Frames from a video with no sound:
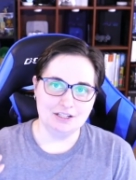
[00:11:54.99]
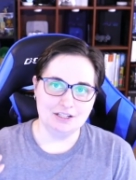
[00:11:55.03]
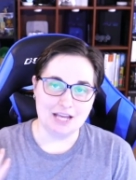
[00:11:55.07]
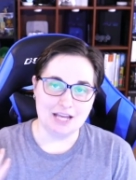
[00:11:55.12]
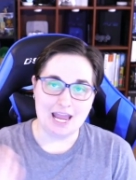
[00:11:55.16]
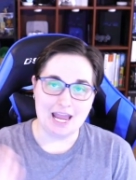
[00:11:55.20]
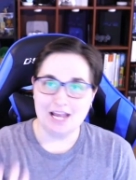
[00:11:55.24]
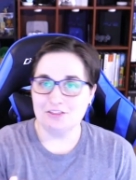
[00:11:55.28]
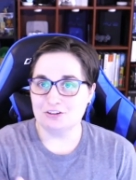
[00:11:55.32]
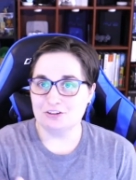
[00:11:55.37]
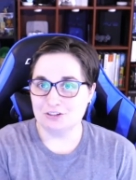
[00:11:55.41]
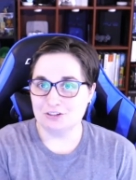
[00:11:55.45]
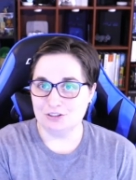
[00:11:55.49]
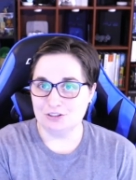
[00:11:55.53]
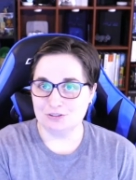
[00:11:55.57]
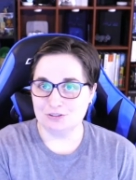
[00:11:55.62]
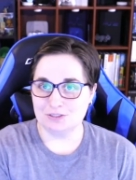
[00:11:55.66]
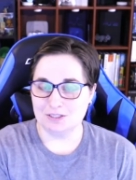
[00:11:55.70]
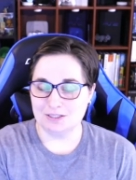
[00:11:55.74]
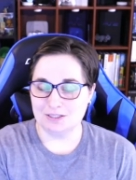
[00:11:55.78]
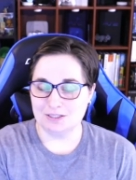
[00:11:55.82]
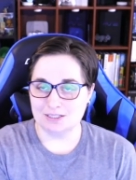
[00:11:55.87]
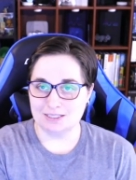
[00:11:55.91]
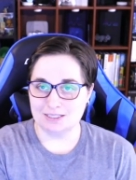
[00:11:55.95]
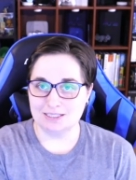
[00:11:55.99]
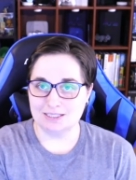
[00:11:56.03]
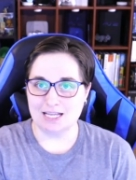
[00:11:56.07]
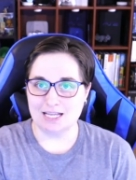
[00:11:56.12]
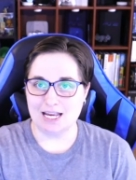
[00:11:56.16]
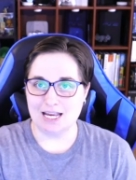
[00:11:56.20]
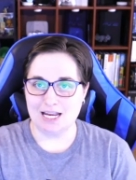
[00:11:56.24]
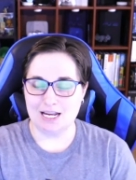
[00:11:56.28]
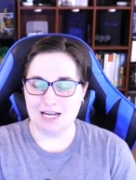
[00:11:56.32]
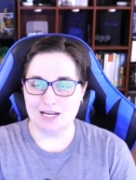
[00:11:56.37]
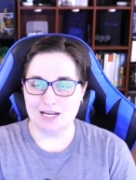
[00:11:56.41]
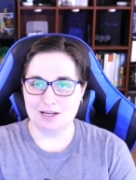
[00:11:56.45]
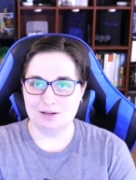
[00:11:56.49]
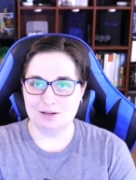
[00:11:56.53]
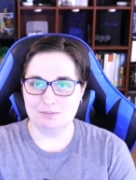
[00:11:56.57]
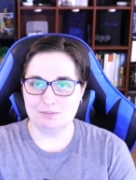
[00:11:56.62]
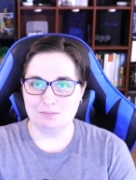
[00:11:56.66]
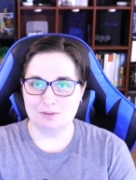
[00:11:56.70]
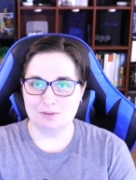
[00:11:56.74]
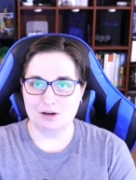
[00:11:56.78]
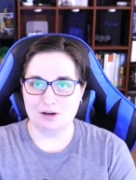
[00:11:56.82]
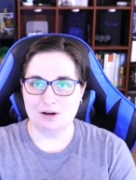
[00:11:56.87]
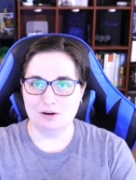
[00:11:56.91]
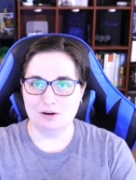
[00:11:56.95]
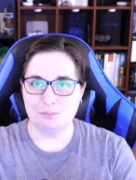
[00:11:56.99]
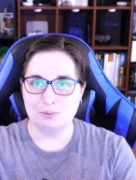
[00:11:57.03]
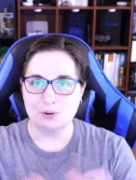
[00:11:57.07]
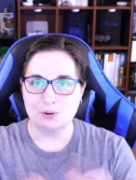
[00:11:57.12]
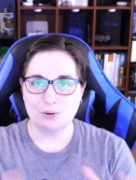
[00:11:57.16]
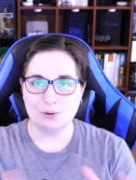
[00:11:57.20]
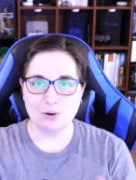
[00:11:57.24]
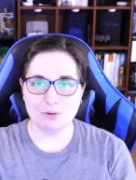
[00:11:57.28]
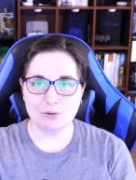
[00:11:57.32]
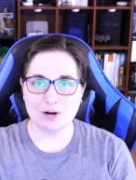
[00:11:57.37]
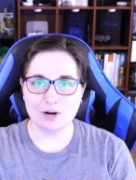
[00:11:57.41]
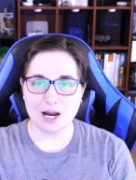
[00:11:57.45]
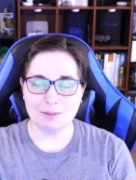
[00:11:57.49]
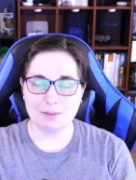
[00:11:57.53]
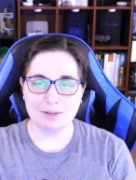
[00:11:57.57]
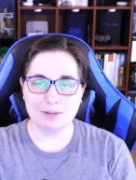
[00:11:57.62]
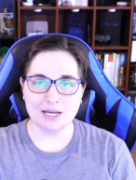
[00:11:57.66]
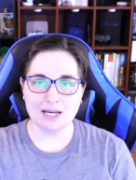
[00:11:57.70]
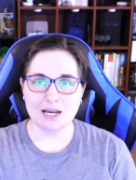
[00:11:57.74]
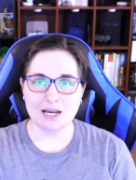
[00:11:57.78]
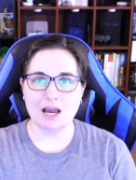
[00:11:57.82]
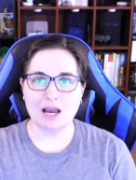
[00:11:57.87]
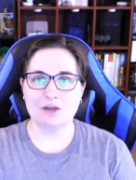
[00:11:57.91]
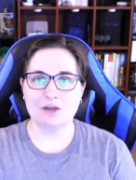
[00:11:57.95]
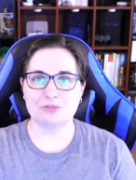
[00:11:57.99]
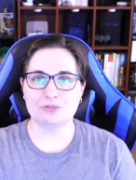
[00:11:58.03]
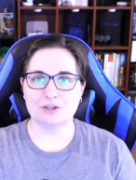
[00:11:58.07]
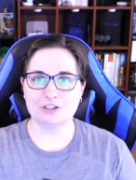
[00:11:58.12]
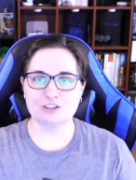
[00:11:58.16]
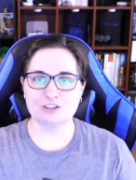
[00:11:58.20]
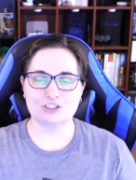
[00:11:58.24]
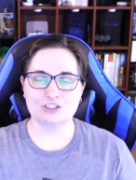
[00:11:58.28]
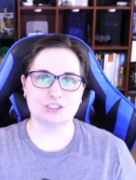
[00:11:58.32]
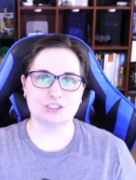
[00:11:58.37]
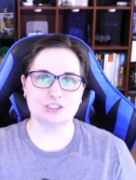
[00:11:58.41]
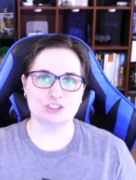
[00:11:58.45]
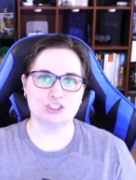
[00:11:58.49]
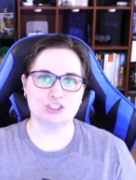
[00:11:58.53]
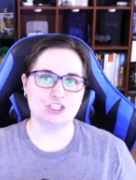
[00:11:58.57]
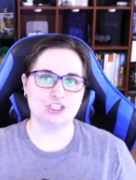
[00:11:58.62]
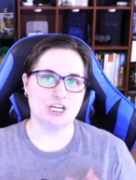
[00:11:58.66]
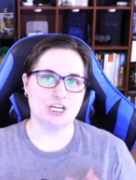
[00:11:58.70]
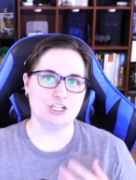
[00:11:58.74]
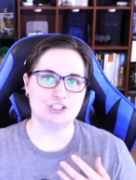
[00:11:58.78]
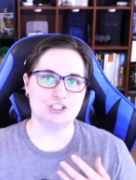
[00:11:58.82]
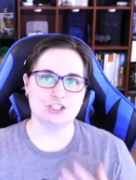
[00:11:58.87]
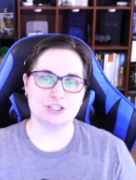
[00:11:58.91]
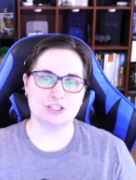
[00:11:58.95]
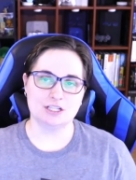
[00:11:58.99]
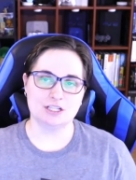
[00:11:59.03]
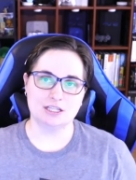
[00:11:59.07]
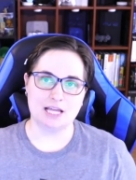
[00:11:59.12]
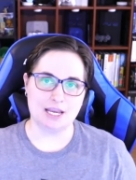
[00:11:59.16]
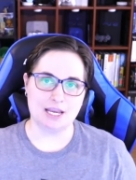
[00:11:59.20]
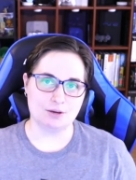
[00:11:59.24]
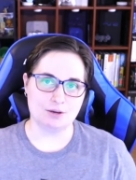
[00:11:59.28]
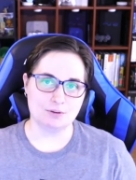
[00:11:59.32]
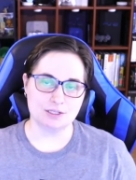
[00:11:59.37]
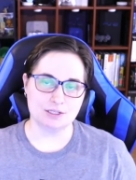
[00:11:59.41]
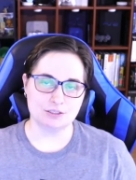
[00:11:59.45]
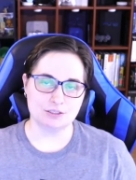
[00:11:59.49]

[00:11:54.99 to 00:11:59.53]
A, they're using the same programming, they're just changing the language.